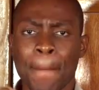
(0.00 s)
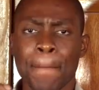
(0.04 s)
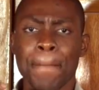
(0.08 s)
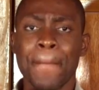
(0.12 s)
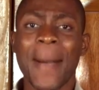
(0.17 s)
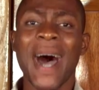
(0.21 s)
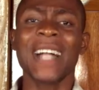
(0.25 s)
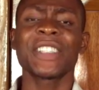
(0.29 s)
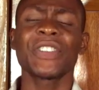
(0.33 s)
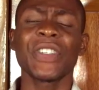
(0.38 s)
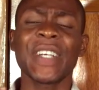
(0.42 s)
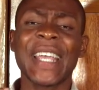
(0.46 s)

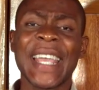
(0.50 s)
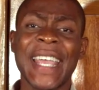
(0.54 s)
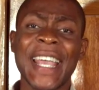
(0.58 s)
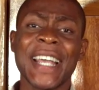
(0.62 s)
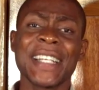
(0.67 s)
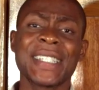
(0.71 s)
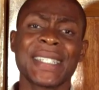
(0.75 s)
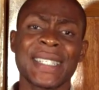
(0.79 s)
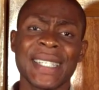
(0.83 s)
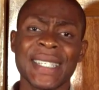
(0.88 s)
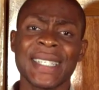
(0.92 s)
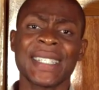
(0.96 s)
Battery
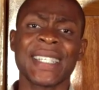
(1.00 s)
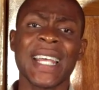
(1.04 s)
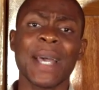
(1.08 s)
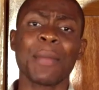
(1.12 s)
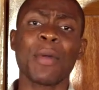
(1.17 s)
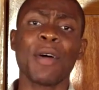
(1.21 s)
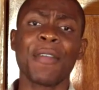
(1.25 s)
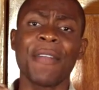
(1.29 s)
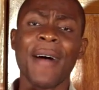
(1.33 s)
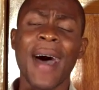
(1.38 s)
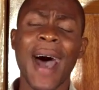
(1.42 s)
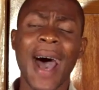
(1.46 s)
cage system
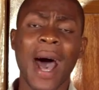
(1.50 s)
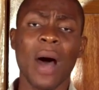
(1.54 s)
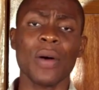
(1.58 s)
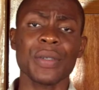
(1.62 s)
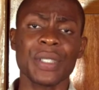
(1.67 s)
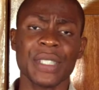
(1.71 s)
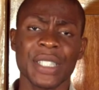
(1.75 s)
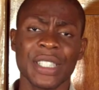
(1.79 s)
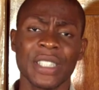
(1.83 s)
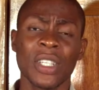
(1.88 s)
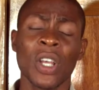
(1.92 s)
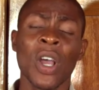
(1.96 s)
of
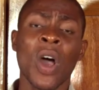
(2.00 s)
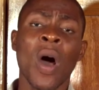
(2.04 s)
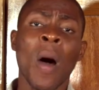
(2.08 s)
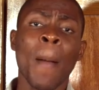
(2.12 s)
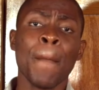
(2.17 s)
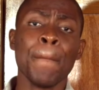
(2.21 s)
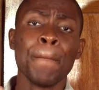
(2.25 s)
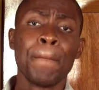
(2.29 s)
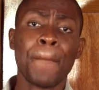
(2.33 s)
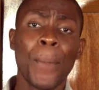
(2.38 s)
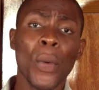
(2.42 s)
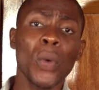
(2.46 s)
housing
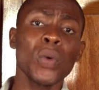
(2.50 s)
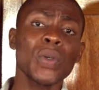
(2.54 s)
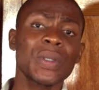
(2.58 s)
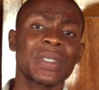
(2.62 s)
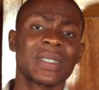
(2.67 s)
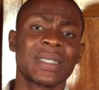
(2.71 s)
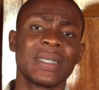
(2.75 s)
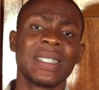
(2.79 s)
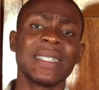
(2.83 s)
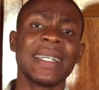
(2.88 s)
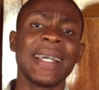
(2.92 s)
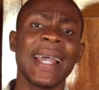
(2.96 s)

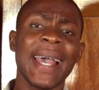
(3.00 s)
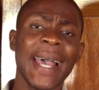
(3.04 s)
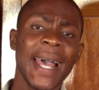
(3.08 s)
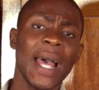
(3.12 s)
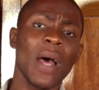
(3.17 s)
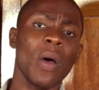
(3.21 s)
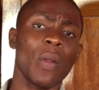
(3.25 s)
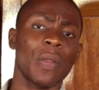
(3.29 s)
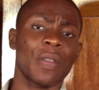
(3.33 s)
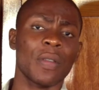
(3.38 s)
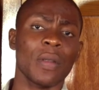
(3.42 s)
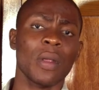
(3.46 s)
boosts the
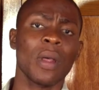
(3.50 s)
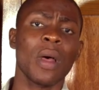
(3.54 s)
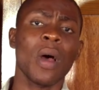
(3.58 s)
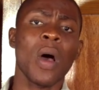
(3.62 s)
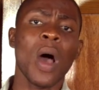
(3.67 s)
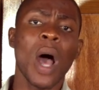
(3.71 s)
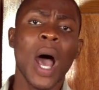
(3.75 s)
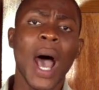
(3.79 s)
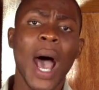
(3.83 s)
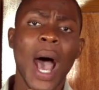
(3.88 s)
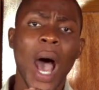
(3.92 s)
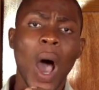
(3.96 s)
health
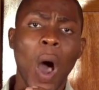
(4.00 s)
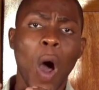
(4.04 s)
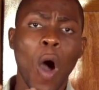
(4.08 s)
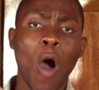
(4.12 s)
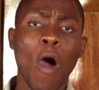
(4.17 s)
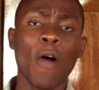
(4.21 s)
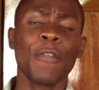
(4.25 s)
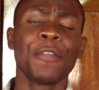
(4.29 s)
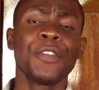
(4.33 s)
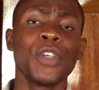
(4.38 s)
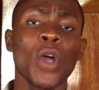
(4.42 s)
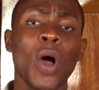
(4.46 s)

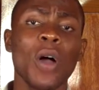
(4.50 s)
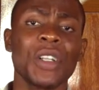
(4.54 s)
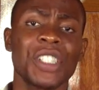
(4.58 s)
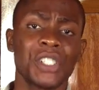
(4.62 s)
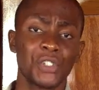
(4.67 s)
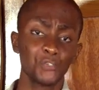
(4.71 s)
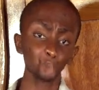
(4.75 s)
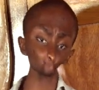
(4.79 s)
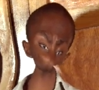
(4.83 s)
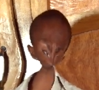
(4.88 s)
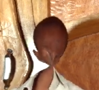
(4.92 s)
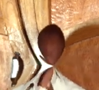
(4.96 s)
of your
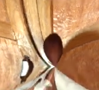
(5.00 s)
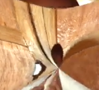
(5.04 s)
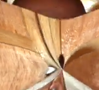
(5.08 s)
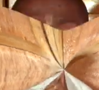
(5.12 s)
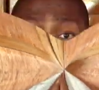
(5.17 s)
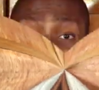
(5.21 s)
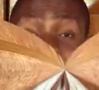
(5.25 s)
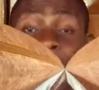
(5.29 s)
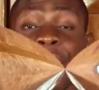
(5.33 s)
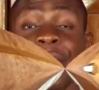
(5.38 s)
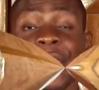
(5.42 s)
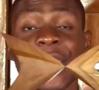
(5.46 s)
chicks.
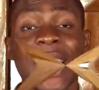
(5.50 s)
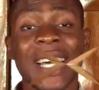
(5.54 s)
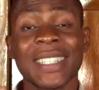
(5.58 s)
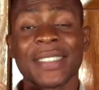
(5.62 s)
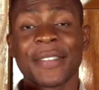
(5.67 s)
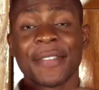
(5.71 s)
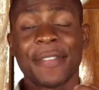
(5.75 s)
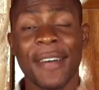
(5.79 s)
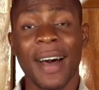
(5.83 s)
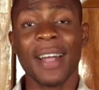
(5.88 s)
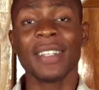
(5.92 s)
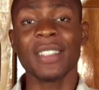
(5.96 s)
One of the
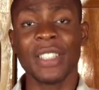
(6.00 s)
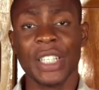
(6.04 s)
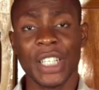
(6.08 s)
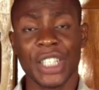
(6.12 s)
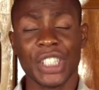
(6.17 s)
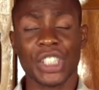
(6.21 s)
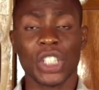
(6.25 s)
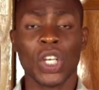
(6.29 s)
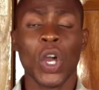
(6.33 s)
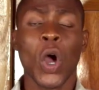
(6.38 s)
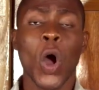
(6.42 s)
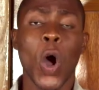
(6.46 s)

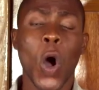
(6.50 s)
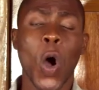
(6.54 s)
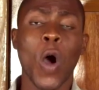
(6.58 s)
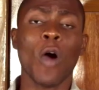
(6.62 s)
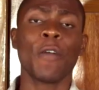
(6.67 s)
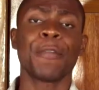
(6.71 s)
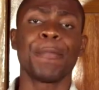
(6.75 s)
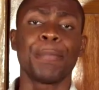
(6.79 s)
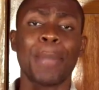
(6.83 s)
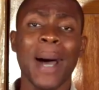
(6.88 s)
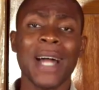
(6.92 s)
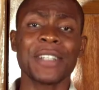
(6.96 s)
advantages
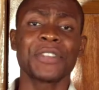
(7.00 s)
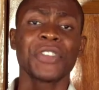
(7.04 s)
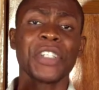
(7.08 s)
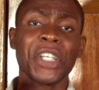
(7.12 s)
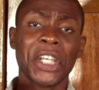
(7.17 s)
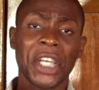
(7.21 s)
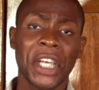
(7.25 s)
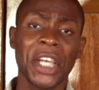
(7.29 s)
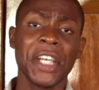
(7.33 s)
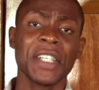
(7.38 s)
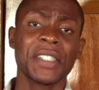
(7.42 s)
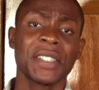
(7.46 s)
of battery
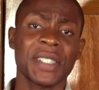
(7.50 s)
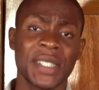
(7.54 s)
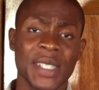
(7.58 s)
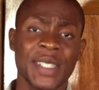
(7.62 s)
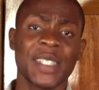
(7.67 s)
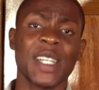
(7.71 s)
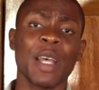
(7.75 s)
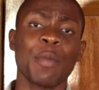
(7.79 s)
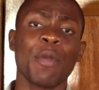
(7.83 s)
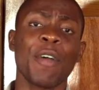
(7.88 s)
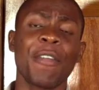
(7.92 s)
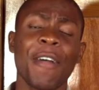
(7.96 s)
cage
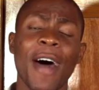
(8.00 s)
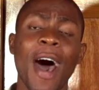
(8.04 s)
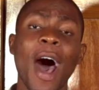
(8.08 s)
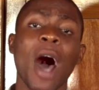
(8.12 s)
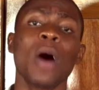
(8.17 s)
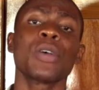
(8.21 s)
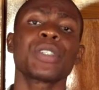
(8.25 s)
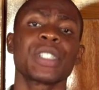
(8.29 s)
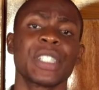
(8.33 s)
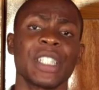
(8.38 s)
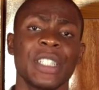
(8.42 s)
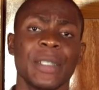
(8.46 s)
system of
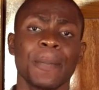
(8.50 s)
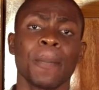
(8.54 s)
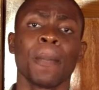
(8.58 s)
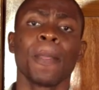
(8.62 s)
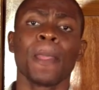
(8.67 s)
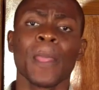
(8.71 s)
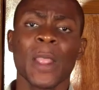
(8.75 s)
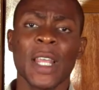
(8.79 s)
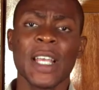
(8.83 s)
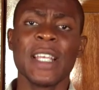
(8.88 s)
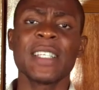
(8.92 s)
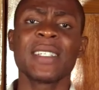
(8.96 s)
housing
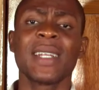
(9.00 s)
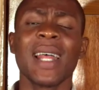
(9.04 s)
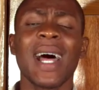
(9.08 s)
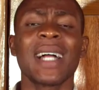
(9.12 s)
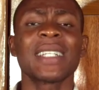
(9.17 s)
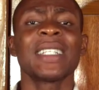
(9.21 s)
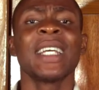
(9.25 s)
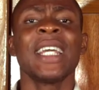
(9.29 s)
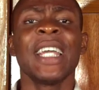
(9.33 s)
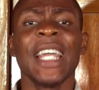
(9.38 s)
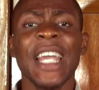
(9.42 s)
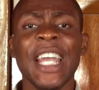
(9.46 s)
is
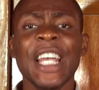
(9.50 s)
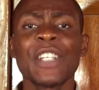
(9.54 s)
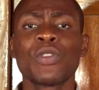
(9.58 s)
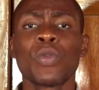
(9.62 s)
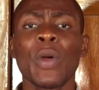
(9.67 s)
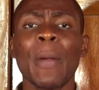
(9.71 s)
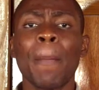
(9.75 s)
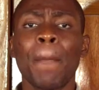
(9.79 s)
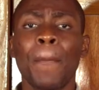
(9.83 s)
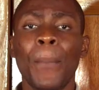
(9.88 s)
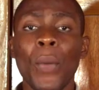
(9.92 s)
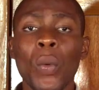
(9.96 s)
that it
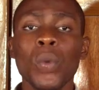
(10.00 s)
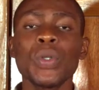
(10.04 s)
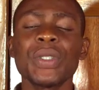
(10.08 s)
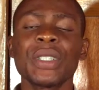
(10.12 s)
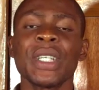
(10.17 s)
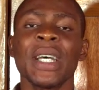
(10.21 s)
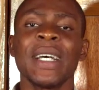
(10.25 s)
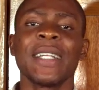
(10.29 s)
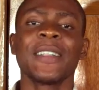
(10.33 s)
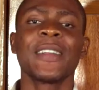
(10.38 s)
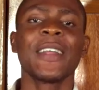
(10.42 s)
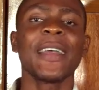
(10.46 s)
will
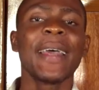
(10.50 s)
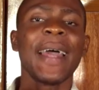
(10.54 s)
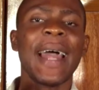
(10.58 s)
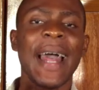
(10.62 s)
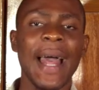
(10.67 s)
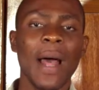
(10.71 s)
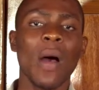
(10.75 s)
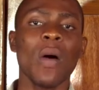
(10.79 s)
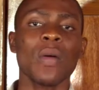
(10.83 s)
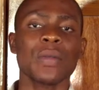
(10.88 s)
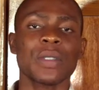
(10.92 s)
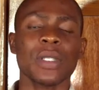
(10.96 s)
boost the
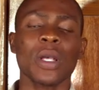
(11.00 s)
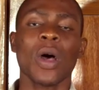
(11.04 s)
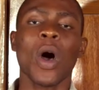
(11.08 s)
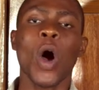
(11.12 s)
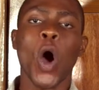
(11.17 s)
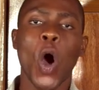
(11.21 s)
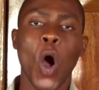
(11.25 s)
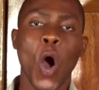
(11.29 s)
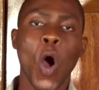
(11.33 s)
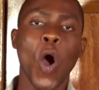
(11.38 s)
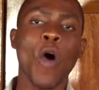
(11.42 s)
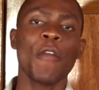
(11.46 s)
health
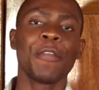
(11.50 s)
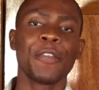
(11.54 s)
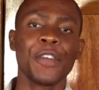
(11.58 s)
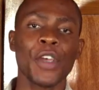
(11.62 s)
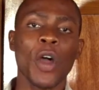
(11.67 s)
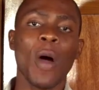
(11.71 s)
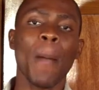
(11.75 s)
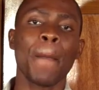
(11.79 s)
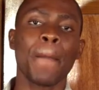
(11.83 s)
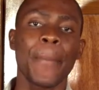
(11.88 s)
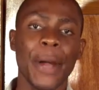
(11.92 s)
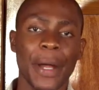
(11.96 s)
of
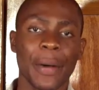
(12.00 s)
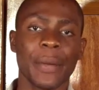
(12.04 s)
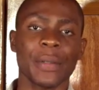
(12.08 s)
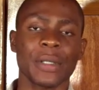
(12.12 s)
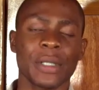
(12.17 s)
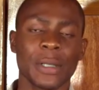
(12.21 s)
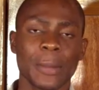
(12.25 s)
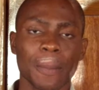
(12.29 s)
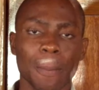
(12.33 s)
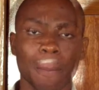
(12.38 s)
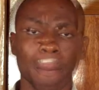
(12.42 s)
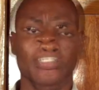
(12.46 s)
your
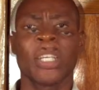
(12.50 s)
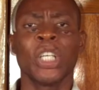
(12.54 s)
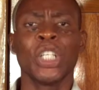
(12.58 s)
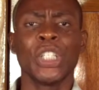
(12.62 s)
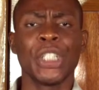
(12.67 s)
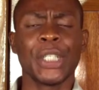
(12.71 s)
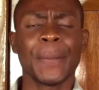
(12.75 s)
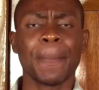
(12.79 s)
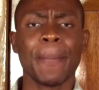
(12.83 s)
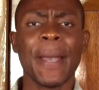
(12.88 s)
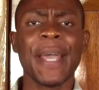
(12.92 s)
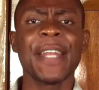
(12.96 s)
birds.
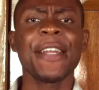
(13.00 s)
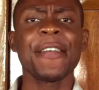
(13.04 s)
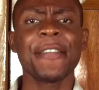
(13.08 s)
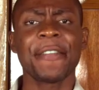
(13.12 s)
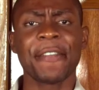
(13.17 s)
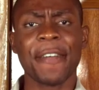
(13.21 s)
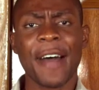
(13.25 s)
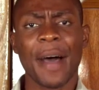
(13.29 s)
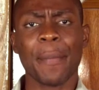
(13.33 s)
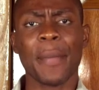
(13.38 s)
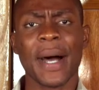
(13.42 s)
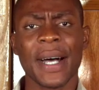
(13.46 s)
Many
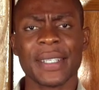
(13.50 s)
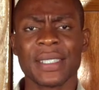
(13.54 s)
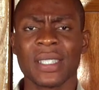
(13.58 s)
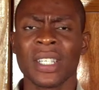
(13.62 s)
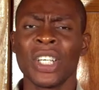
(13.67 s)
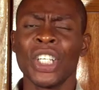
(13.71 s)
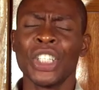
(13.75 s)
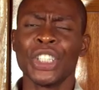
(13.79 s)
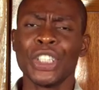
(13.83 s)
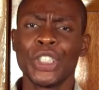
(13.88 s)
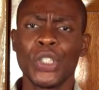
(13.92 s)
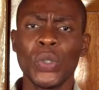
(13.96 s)
farmers
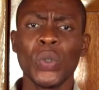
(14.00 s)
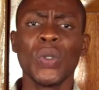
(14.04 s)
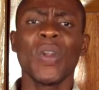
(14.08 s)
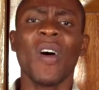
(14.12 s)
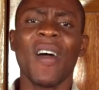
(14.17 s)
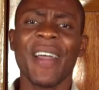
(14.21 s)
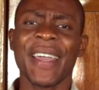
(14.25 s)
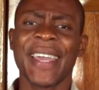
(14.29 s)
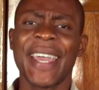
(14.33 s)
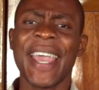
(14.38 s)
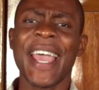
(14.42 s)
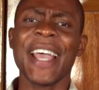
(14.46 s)
do
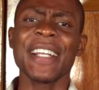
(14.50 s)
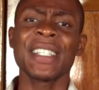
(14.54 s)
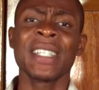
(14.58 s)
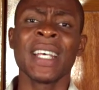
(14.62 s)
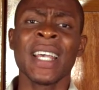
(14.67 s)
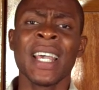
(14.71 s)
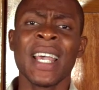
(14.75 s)
not get